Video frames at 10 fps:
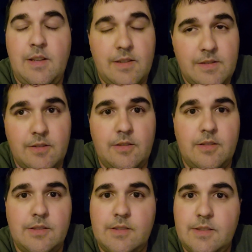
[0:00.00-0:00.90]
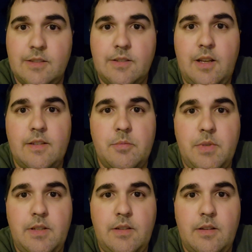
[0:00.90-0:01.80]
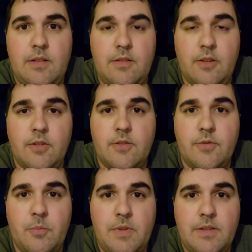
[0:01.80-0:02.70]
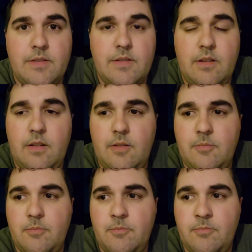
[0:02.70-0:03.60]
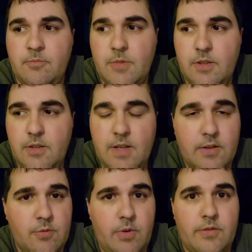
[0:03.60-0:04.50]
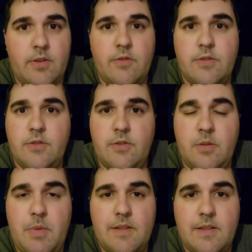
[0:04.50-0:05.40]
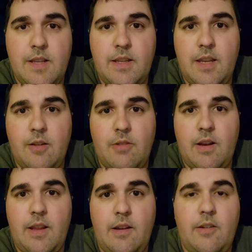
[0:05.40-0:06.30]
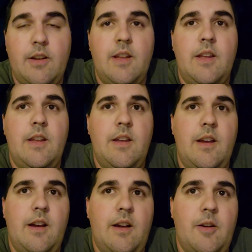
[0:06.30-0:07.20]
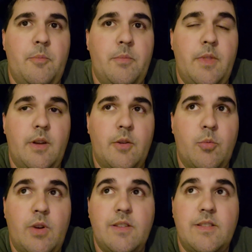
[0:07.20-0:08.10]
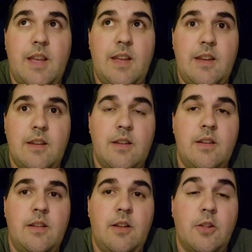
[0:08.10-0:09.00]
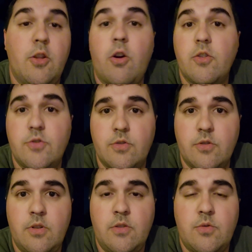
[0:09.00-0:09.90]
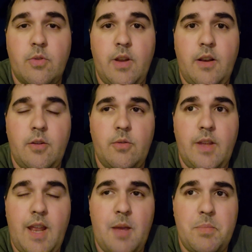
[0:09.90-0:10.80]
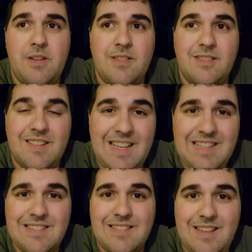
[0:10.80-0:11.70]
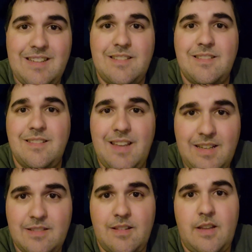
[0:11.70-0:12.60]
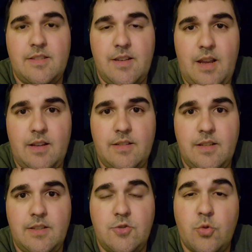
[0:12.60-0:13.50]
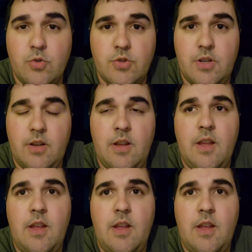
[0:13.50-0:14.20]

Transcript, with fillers: still still a lot to be uh, learned from this. Um, the National Weather Service is doing the best that they can right now. Um, there was a a larger tornado that happened late, late, late last night in Georgia,